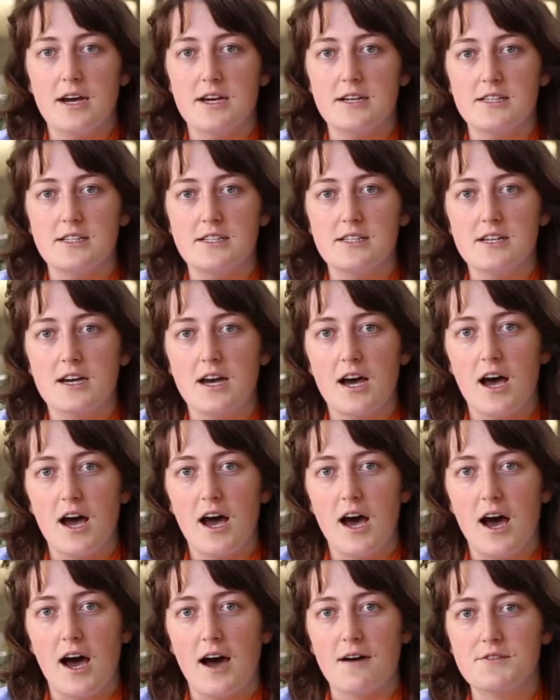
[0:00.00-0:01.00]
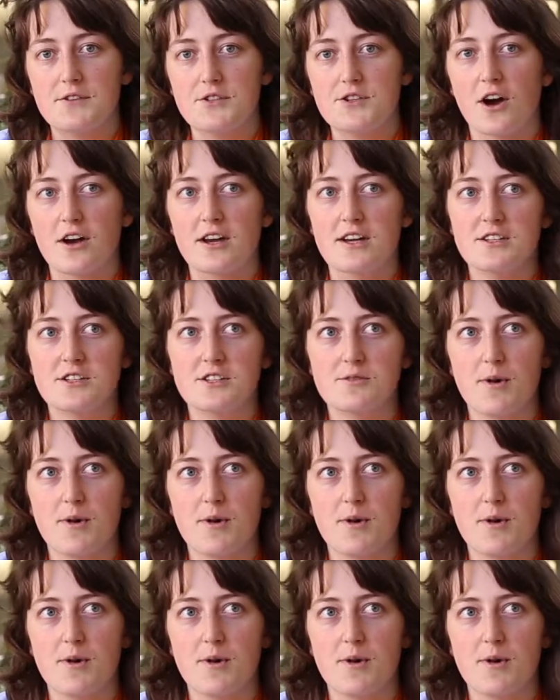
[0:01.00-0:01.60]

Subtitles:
And after talking